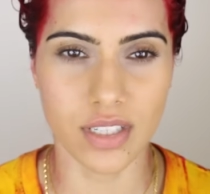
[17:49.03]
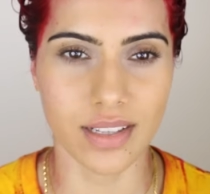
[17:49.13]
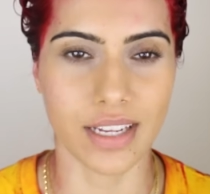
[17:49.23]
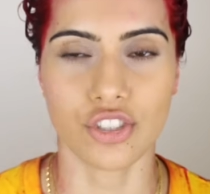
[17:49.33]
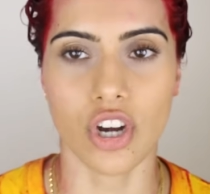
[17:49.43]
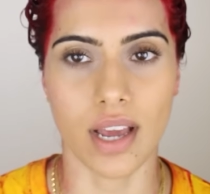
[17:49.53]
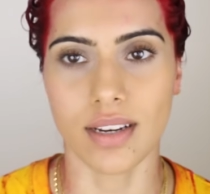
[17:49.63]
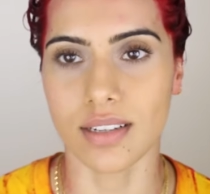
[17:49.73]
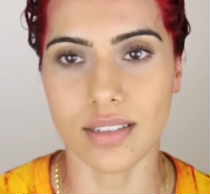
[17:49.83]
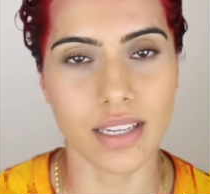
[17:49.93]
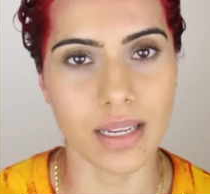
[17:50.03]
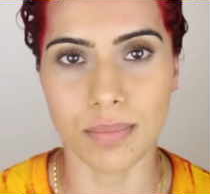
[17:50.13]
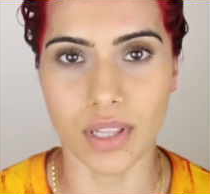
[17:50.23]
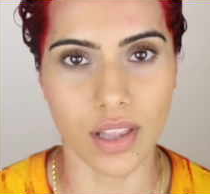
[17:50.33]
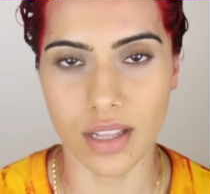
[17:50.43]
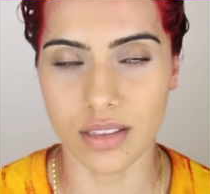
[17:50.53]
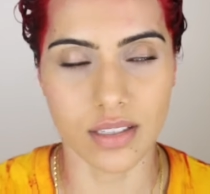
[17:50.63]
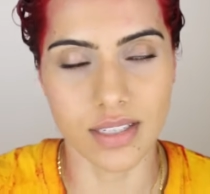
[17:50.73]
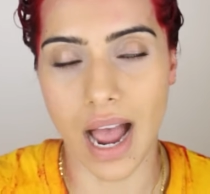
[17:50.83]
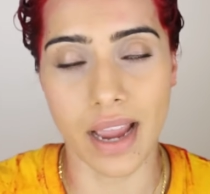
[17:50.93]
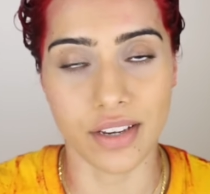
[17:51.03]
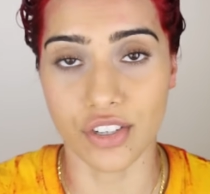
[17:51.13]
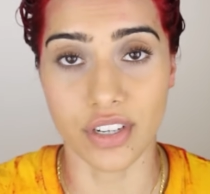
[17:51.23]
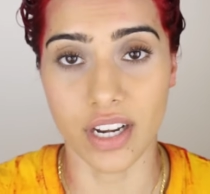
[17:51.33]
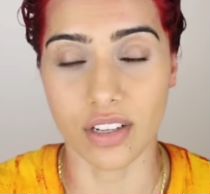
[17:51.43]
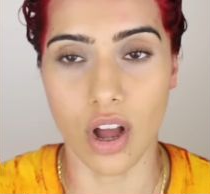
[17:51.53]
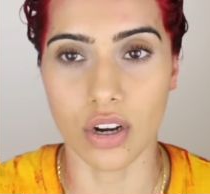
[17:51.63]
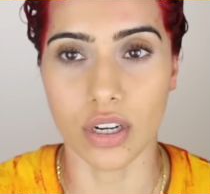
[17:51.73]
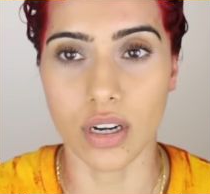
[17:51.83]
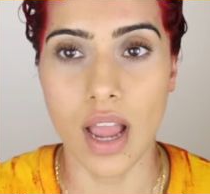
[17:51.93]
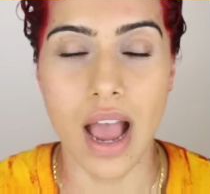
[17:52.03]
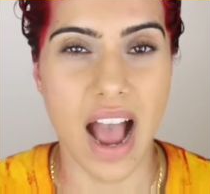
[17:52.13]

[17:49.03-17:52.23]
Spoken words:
to like try to keep the dye in your hair longer.